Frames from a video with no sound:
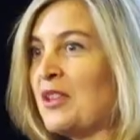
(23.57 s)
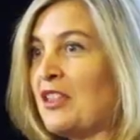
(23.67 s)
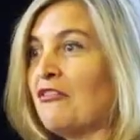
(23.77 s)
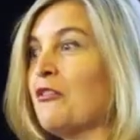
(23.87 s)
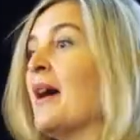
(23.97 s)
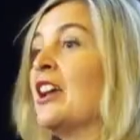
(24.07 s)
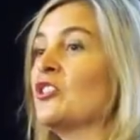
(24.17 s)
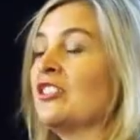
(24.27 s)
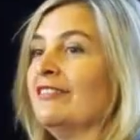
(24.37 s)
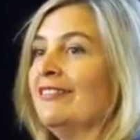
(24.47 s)
with
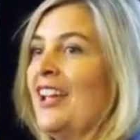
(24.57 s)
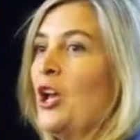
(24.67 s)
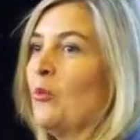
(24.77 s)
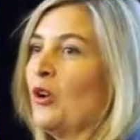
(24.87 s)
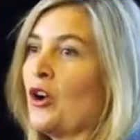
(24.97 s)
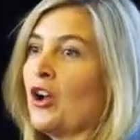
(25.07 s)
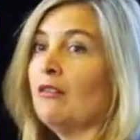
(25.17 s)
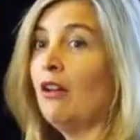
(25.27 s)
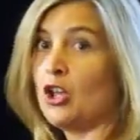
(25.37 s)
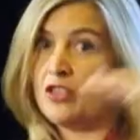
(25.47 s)
information. We've
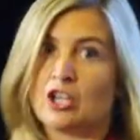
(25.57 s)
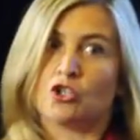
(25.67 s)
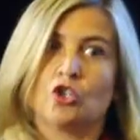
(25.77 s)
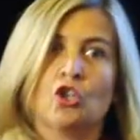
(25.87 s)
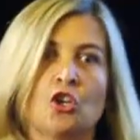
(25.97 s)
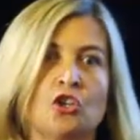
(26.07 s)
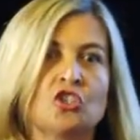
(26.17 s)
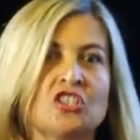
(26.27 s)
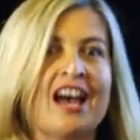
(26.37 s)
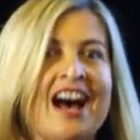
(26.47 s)
got these
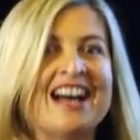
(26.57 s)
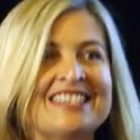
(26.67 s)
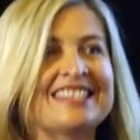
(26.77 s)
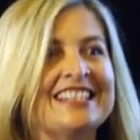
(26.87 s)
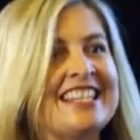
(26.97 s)
huge task